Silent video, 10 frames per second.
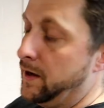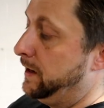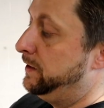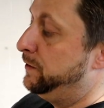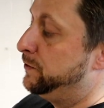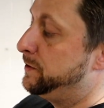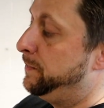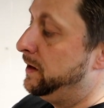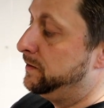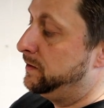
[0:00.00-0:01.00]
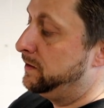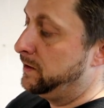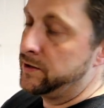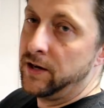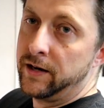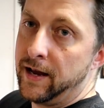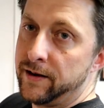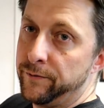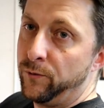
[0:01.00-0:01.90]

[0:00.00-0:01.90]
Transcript: And then there's a button that's kind of at a